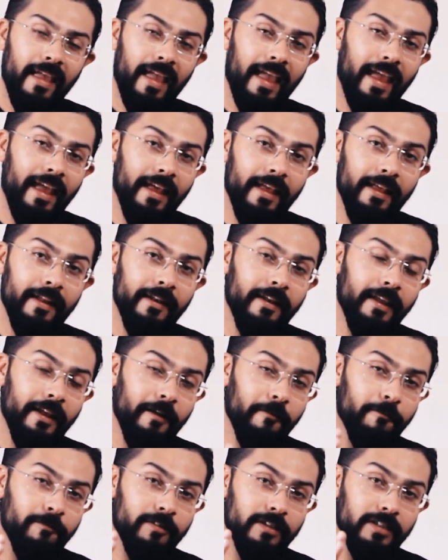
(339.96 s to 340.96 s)
and
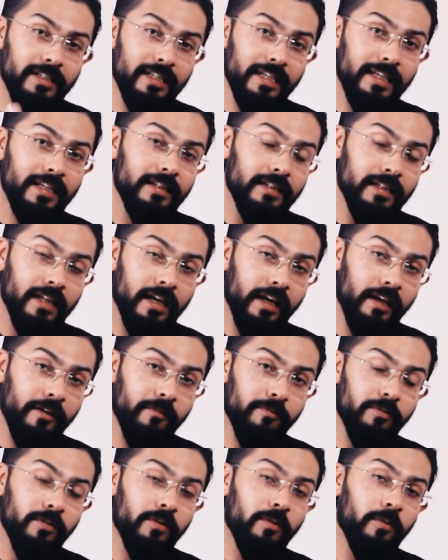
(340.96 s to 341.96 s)
in fatigue
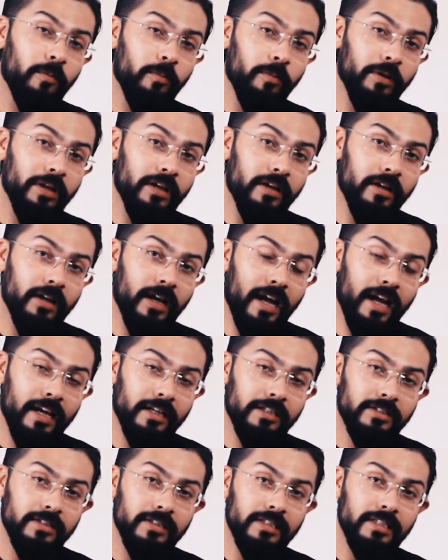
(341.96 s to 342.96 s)
life, we are
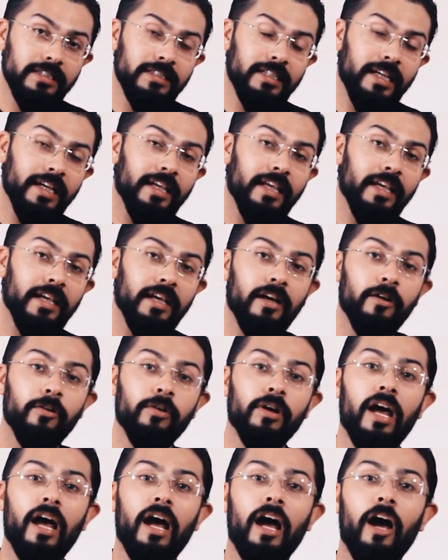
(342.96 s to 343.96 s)
actually checking
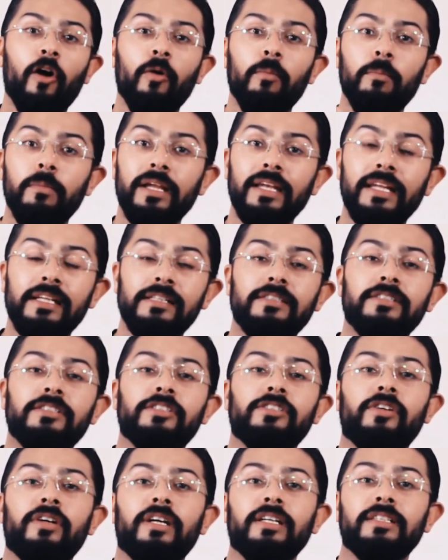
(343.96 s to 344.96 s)
out how many
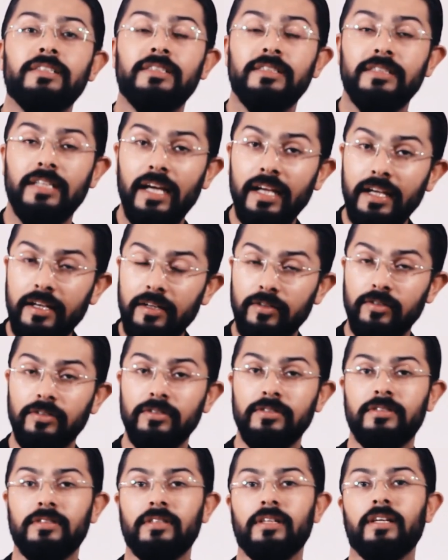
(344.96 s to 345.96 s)
stress
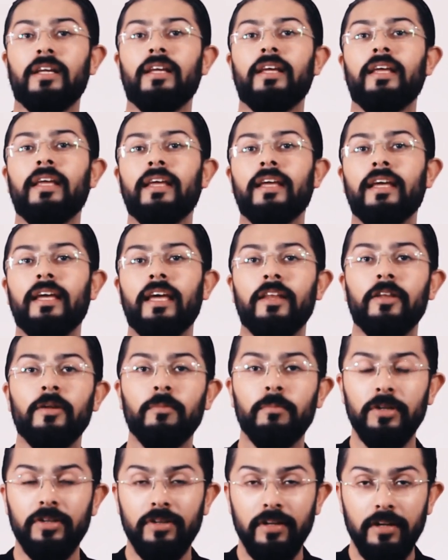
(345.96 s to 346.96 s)
cycles can
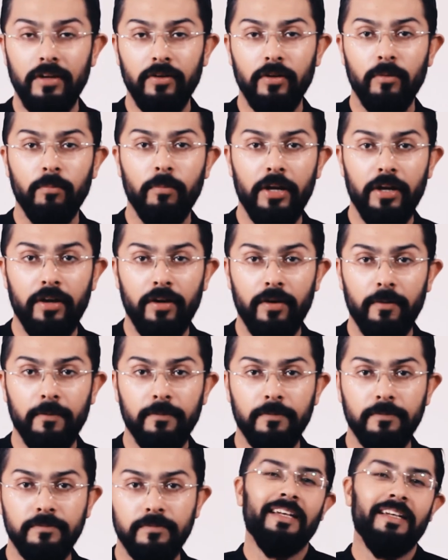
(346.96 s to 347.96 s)
the material bear.
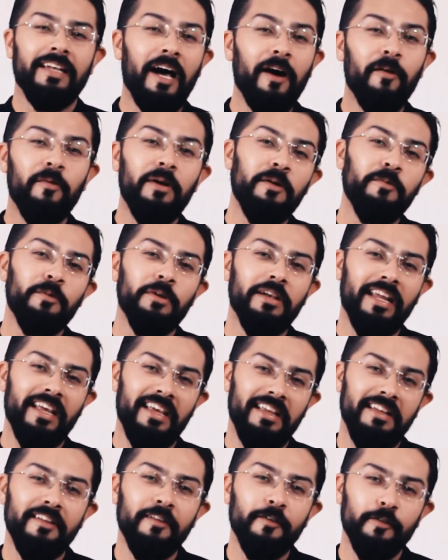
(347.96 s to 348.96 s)
Now I would
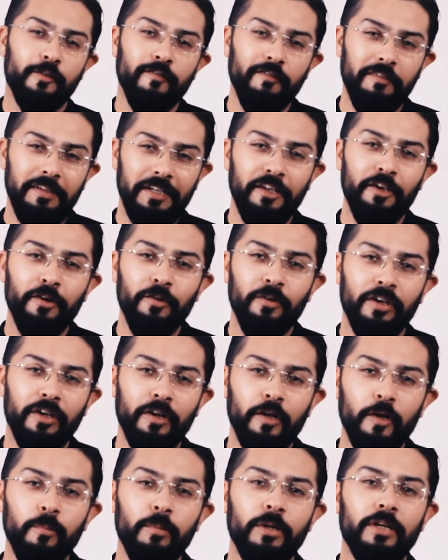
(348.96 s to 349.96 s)
end this video
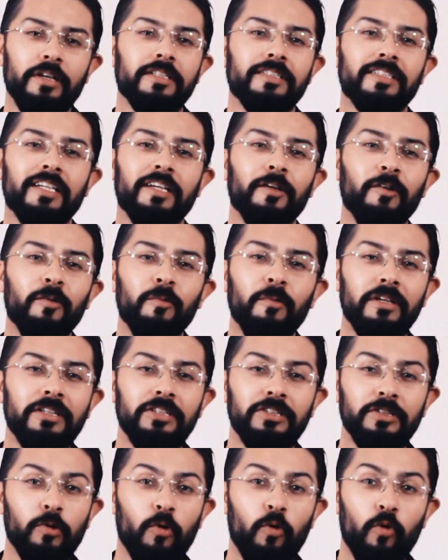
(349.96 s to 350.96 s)
here because I don't
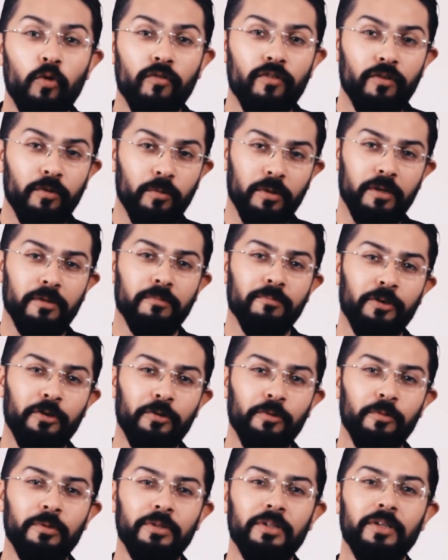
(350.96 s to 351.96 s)
want to overwhelm
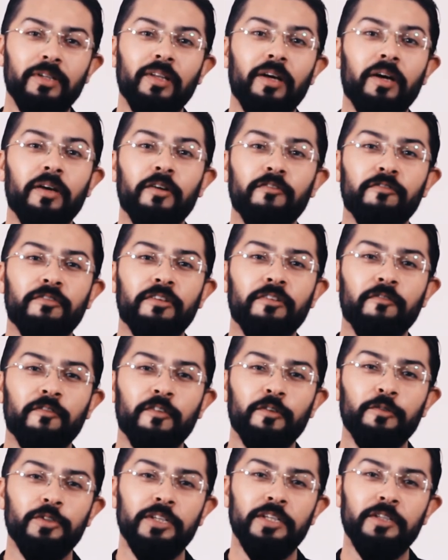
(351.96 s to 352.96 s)
you with a lot of
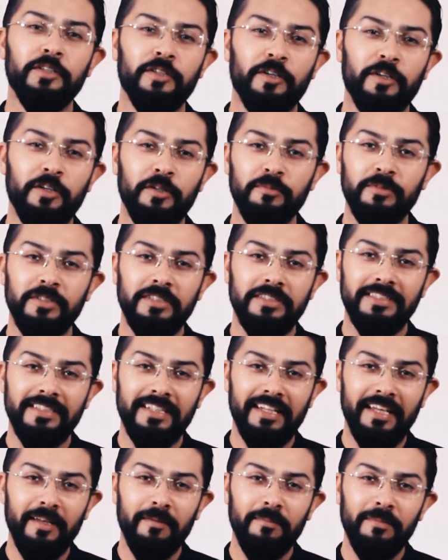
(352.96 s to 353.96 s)
confusing terms and
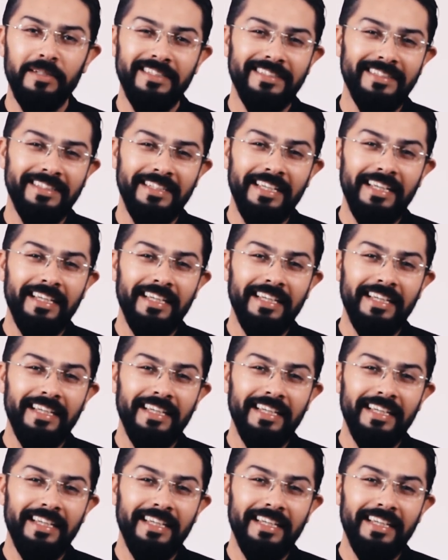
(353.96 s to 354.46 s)
statements.